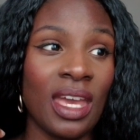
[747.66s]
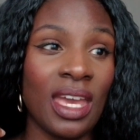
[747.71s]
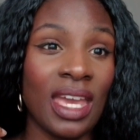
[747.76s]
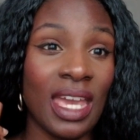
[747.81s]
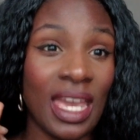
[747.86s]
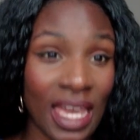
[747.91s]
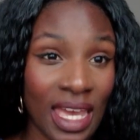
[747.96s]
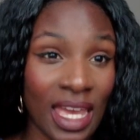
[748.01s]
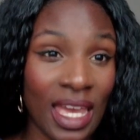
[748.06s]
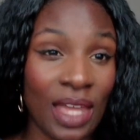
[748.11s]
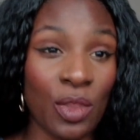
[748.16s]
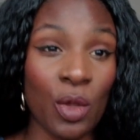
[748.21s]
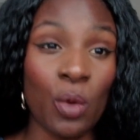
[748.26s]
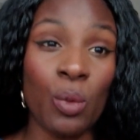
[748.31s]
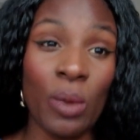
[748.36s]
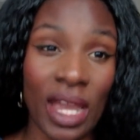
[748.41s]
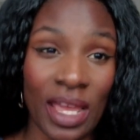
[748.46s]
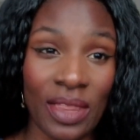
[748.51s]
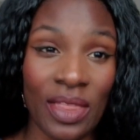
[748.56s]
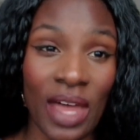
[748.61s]
it in the
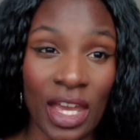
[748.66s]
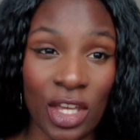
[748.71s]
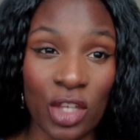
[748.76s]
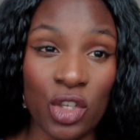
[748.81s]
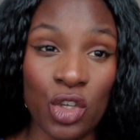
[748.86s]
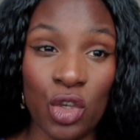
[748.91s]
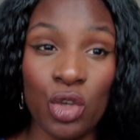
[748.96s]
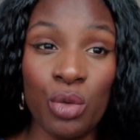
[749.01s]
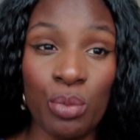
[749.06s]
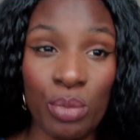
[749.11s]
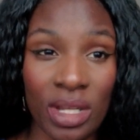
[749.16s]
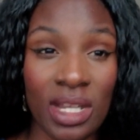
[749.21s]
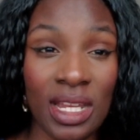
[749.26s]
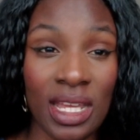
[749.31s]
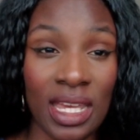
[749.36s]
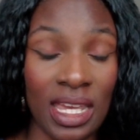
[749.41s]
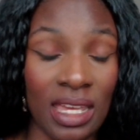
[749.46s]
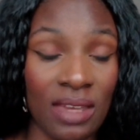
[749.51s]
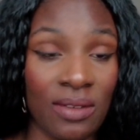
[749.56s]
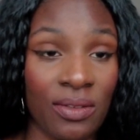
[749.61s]
way that you
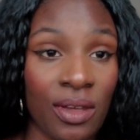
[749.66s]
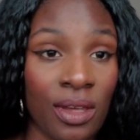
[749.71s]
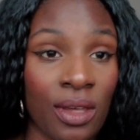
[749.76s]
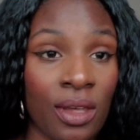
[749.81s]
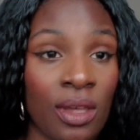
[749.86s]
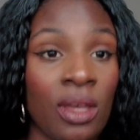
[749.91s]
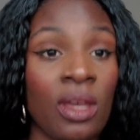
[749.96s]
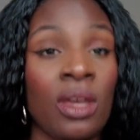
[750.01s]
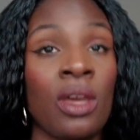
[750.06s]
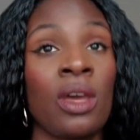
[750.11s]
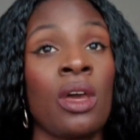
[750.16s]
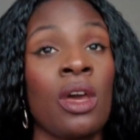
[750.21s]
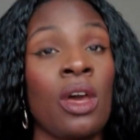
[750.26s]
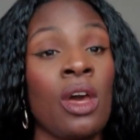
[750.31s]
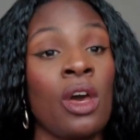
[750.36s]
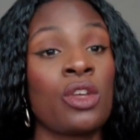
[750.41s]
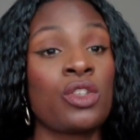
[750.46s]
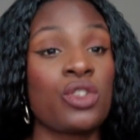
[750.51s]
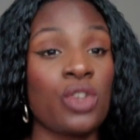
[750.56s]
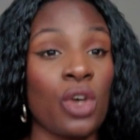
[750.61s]
believe.
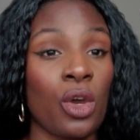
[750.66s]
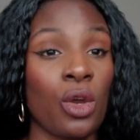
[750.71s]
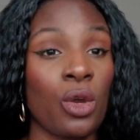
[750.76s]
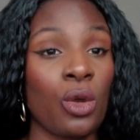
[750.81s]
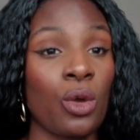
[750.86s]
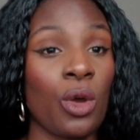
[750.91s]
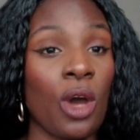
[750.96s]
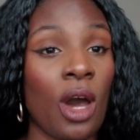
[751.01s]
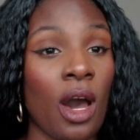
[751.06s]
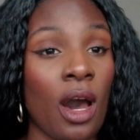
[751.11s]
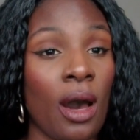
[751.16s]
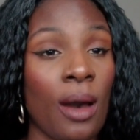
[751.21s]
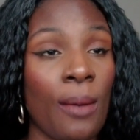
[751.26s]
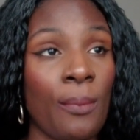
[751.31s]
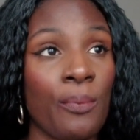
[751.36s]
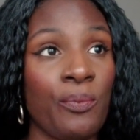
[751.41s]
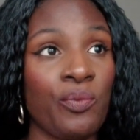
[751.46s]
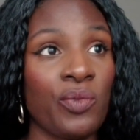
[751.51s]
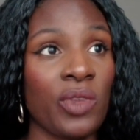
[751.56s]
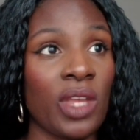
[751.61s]
So
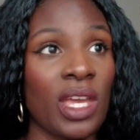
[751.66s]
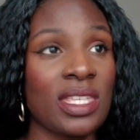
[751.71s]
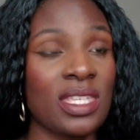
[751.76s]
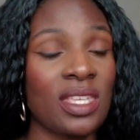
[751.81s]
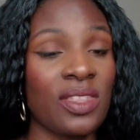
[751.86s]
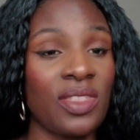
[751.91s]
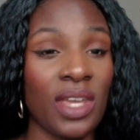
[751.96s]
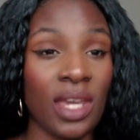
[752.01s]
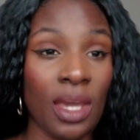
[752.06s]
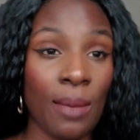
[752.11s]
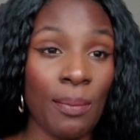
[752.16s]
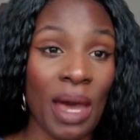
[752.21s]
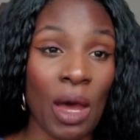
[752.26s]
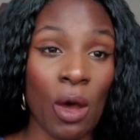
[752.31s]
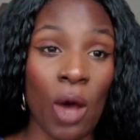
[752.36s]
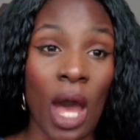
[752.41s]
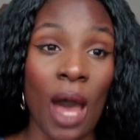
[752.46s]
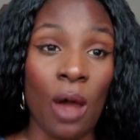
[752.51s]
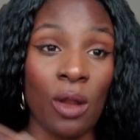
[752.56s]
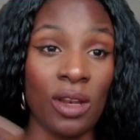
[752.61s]
it's a thing
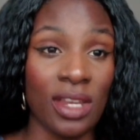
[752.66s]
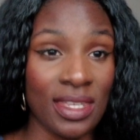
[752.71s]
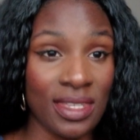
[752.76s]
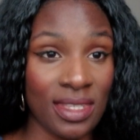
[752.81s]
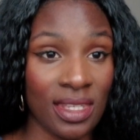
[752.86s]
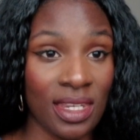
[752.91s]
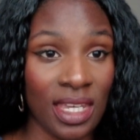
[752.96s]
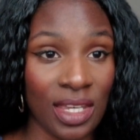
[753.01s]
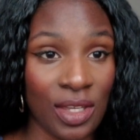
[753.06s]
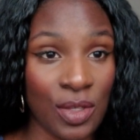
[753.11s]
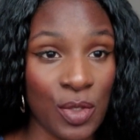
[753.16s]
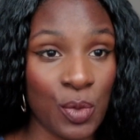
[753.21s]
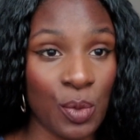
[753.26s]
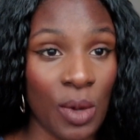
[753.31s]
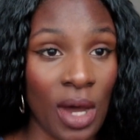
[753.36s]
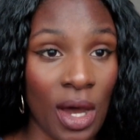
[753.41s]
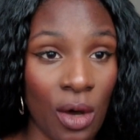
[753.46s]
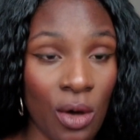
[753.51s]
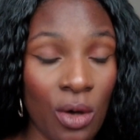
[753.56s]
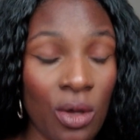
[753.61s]
about our listening as
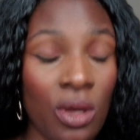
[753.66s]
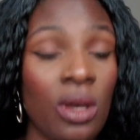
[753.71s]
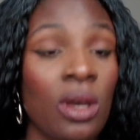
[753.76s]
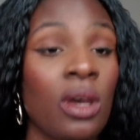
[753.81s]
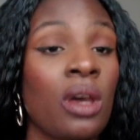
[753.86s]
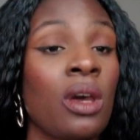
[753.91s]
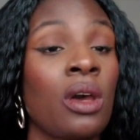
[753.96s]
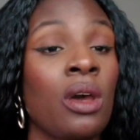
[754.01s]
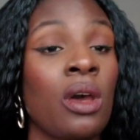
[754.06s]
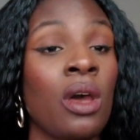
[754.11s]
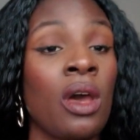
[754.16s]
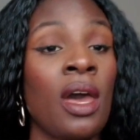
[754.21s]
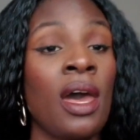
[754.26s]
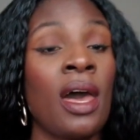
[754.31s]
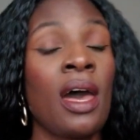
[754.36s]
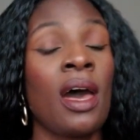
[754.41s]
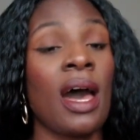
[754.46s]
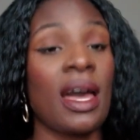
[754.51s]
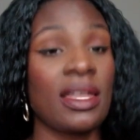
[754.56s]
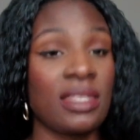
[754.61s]
well.
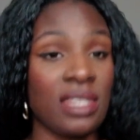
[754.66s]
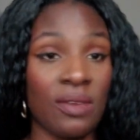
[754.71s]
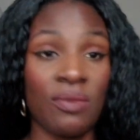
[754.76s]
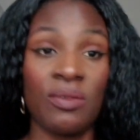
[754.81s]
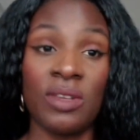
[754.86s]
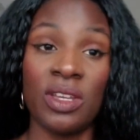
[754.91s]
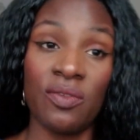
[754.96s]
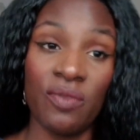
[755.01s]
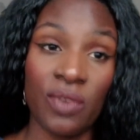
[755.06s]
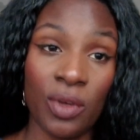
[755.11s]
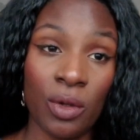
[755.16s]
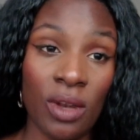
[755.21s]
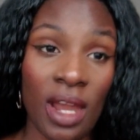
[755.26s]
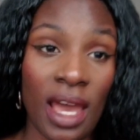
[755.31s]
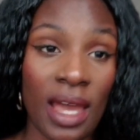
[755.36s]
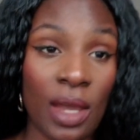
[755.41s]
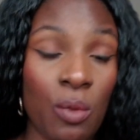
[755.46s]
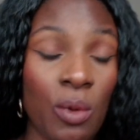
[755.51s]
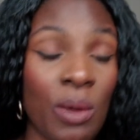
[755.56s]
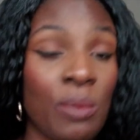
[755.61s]
I definitely feel
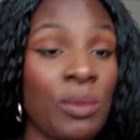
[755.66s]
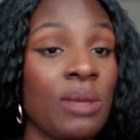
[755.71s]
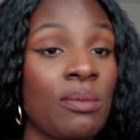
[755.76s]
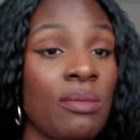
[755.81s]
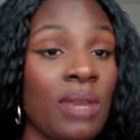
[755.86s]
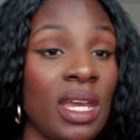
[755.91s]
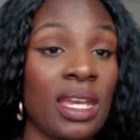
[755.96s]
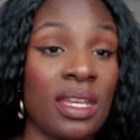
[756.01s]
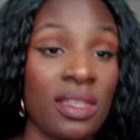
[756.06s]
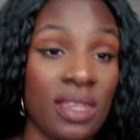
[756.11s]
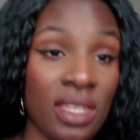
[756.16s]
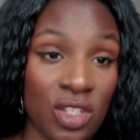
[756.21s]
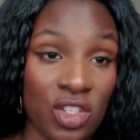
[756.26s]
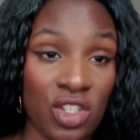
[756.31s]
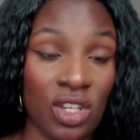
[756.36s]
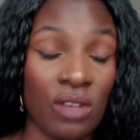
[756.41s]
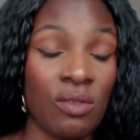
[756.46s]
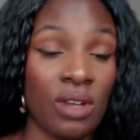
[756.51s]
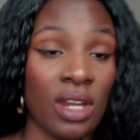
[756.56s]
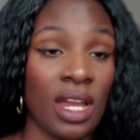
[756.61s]
like when we make these
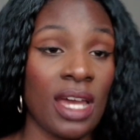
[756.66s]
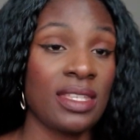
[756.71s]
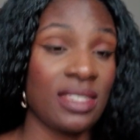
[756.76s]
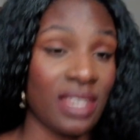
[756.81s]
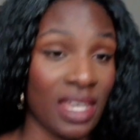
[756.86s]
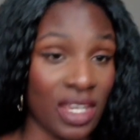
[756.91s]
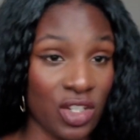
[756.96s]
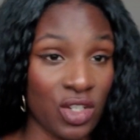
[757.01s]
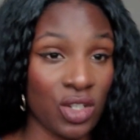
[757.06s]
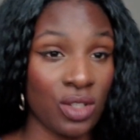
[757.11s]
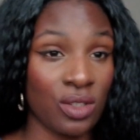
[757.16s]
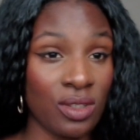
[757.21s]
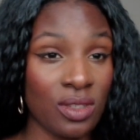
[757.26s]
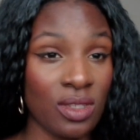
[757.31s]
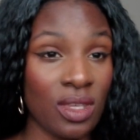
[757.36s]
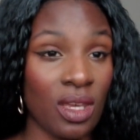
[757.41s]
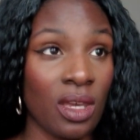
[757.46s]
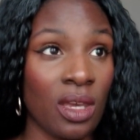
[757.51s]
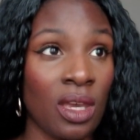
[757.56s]
generalizations,